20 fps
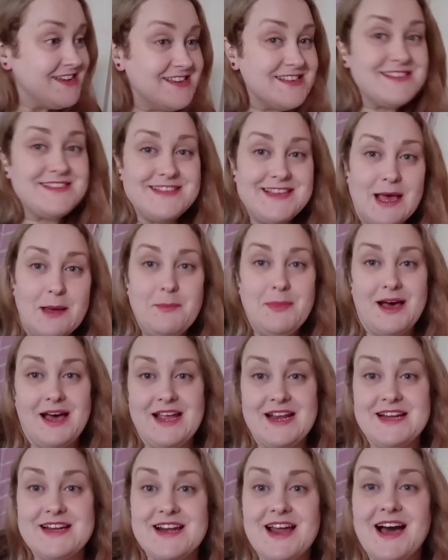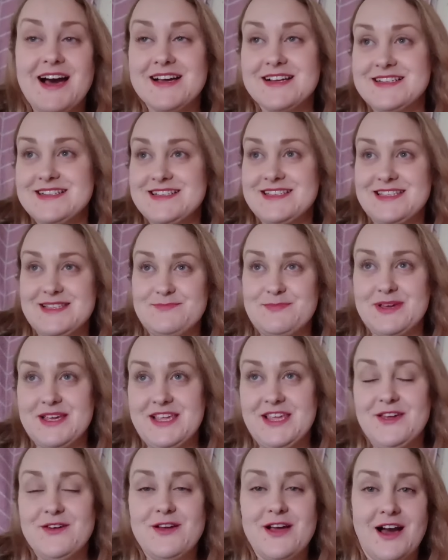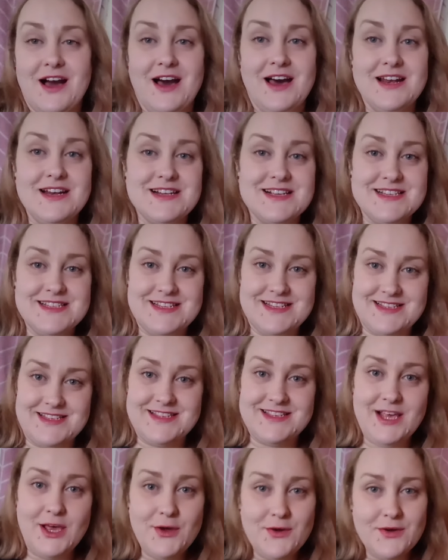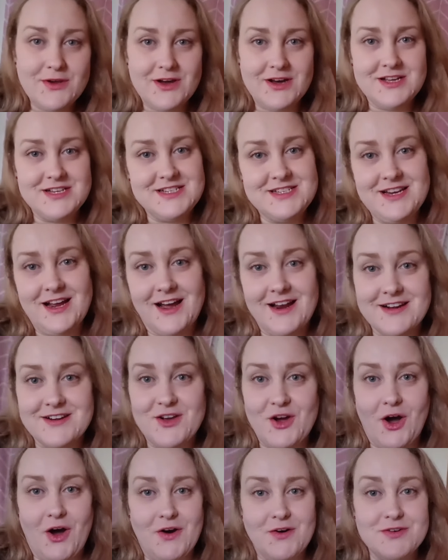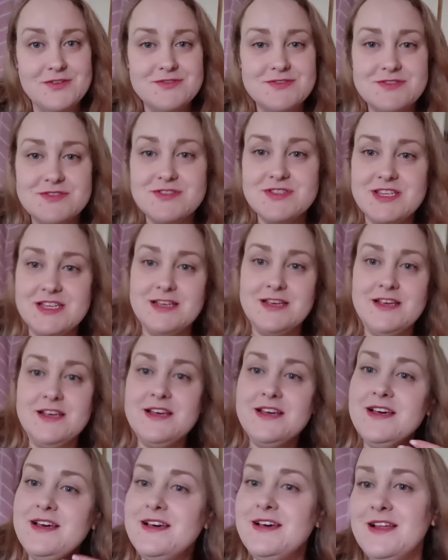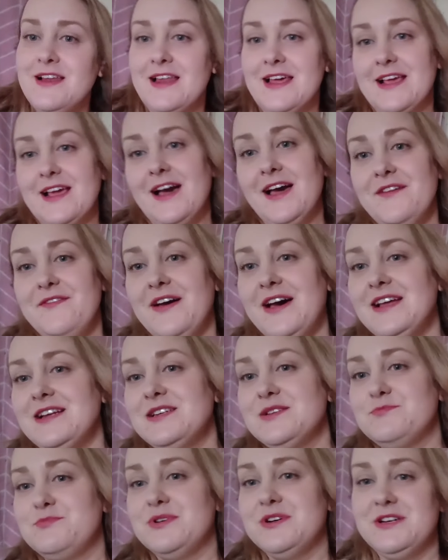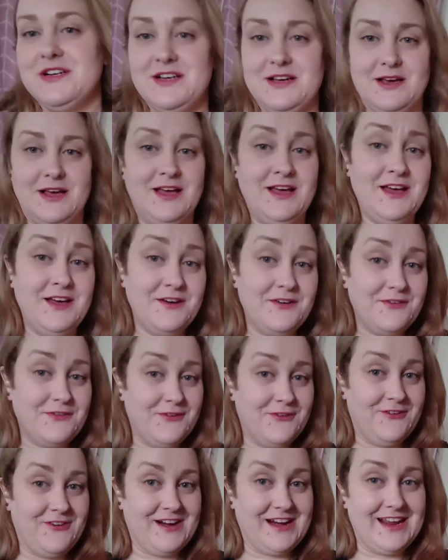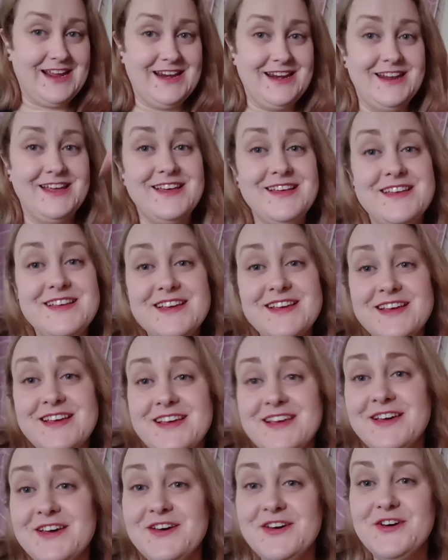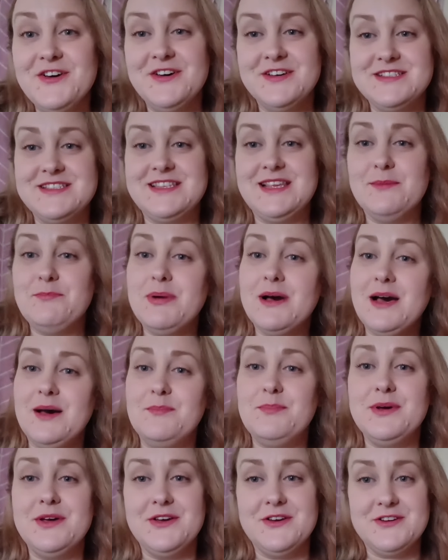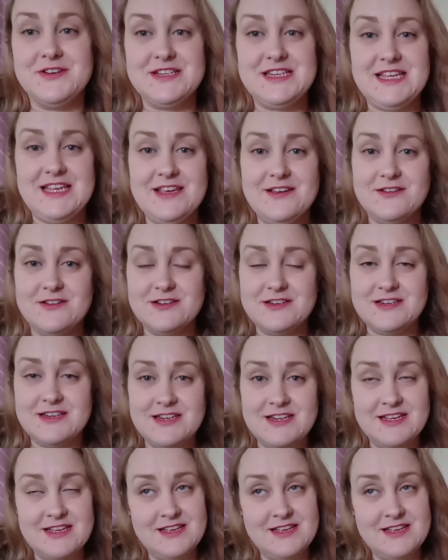semi-nice, but you can't because it's so gosh darn cold. Like, I've had to put a friggin' zip-up hoodie on.